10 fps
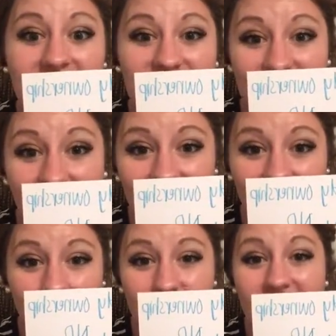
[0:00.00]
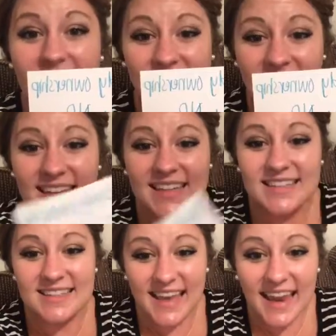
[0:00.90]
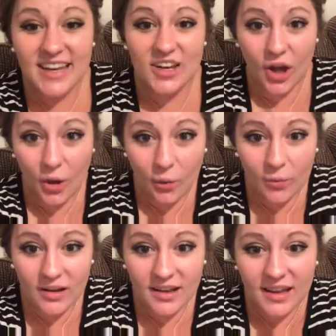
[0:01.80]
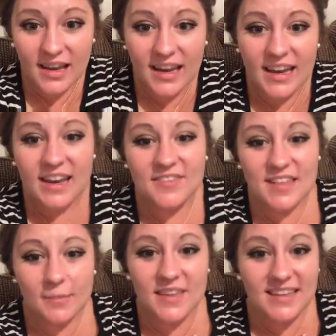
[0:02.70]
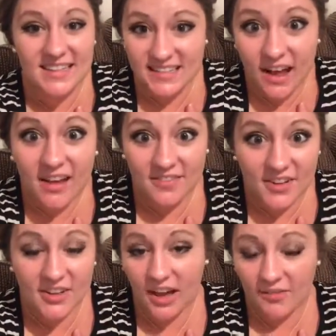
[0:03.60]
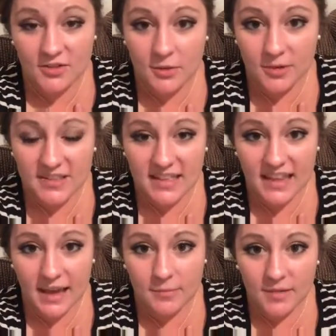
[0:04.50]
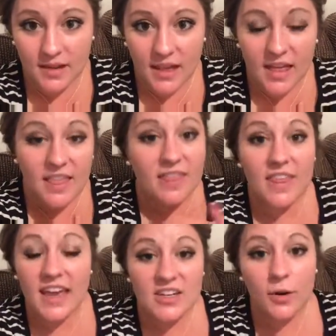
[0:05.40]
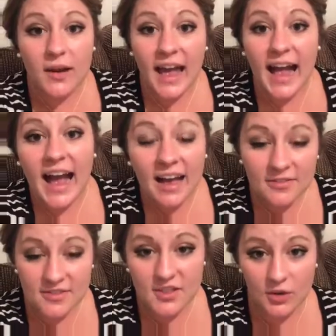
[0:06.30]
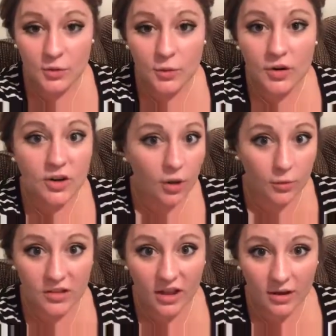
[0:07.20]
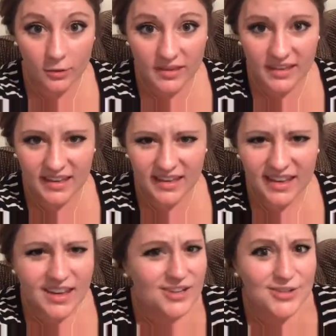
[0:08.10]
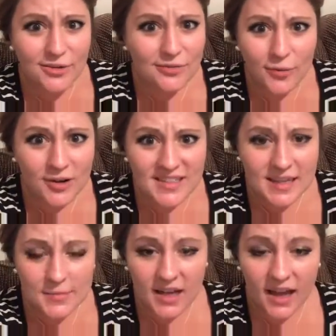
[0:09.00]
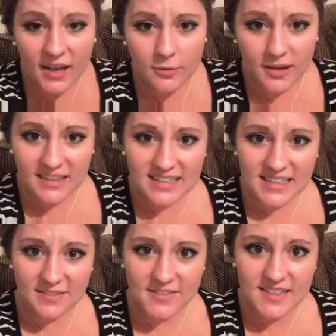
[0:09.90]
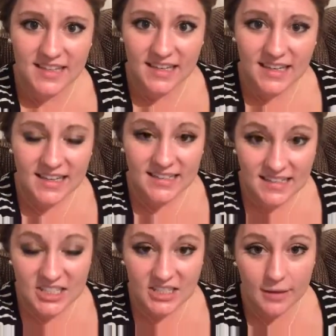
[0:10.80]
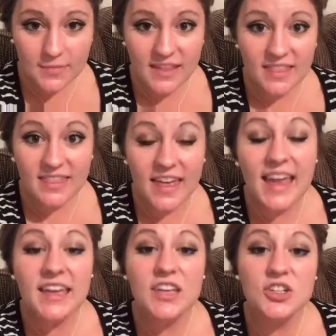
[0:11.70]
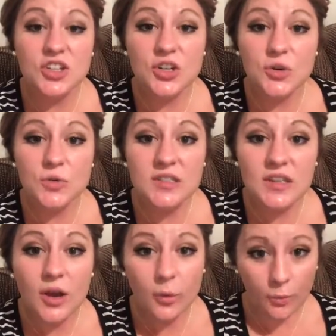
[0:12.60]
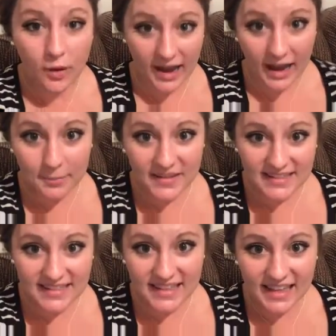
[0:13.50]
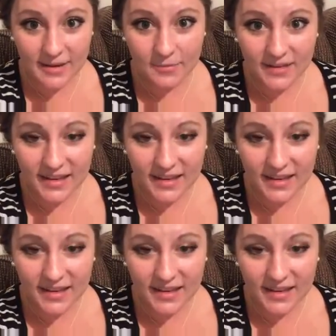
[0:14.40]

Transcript: Tell them that they can say no. If something does not feel comfortable to them, they don't have to go along with it. Don't force them to hug relatives. Teach them that they can choose what happens to them.